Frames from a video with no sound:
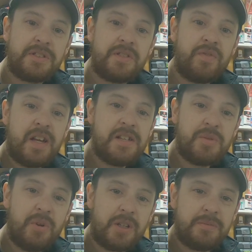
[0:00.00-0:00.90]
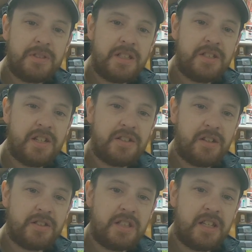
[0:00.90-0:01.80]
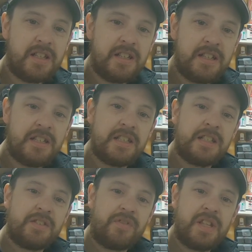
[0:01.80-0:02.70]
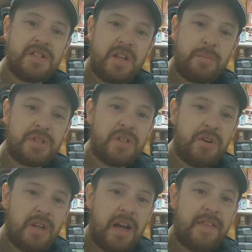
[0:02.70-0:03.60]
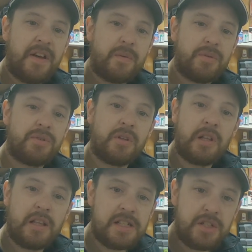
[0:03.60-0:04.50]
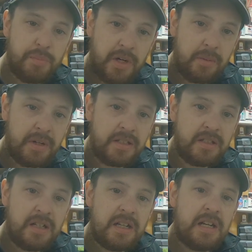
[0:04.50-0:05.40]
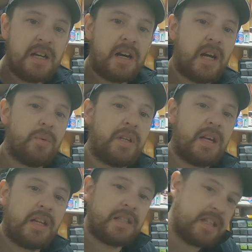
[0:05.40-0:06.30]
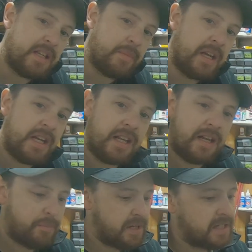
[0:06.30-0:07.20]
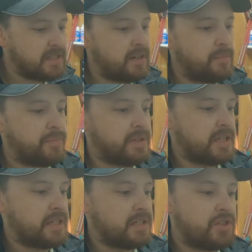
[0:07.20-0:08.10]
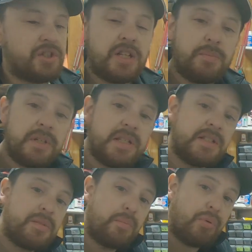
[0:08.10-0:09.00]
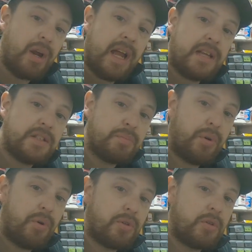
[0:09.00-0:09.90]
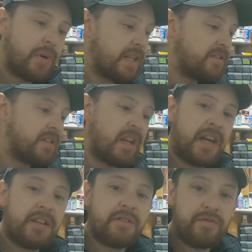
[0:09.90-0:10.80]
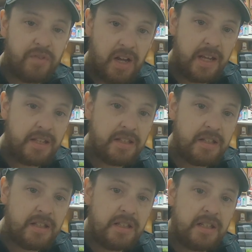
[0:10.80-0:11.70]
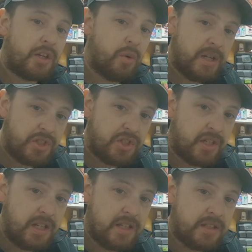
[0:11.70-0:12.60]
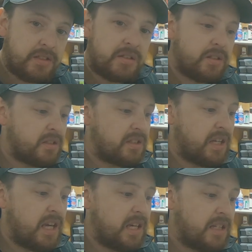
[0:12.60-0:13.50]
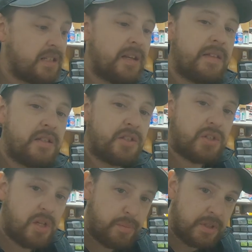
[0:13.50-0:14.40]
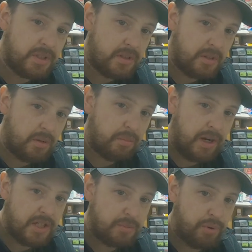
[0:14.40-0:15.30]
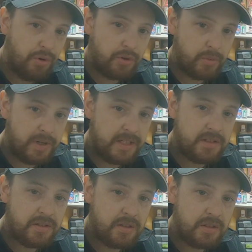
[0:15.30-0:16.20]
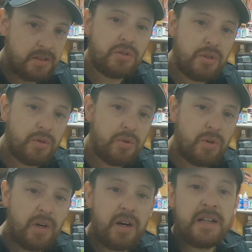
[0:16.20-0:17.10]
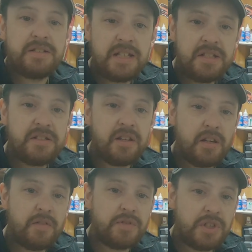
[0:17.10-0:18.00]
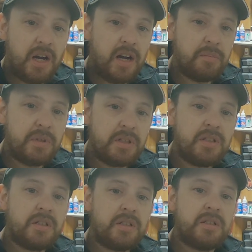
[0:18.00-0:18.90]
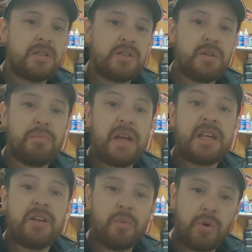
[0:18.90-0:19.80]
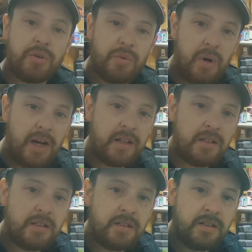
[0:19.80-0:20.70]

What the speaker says: RC fans, welcome to TJsRC. For this episode, I thought we would do a little experiment. I went on to eBay and I picked up the cheapest brass portal weights that I could find. The question is, can the cheapest brass portal weights do a decent enough job to make it worthwhile?